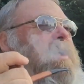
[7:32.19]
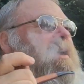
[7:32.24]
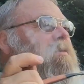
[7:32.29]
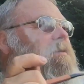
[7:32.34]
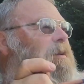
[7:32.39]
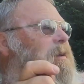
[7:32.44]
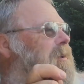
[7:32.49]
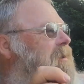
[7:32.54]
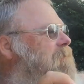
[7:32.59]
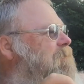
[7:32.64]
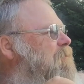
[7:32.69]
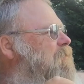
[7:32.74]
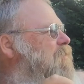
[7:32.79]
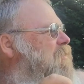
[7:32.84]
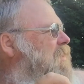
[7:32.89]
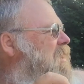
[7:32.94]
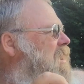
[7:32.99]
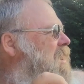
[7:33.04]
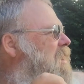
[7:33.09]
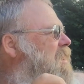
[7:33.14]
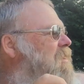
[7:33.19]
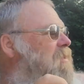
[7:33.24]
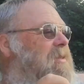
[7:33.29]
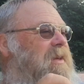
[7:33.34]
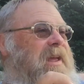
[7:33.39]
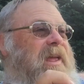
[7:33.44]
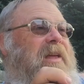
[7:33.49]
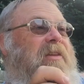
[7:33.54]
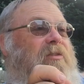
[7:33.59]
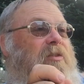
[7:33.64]

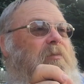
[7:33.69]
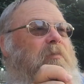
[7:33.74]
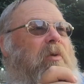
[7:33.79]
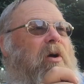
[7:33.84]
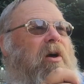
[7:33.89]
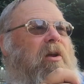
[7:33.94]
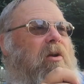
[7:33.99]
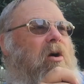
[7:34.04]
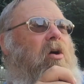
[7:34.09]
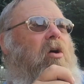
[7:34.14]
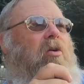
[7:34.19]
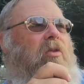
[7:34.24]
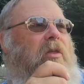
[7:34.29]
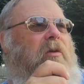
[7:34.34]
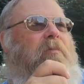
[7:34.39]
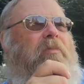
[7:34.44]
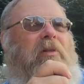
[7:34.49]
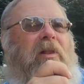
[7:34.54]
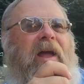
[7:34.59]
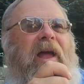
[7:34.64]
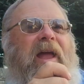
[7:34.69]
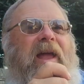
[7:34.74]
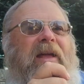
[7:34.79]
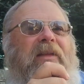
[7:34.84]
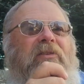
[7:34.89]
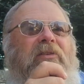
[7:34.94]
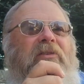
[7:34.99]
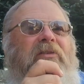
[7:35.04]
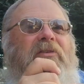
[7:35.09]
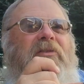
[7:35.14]
the kids have bought all the
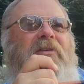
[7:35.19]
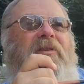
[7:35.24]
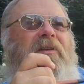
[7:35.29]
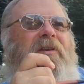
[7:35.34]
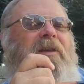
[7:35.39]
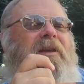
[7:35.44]
plants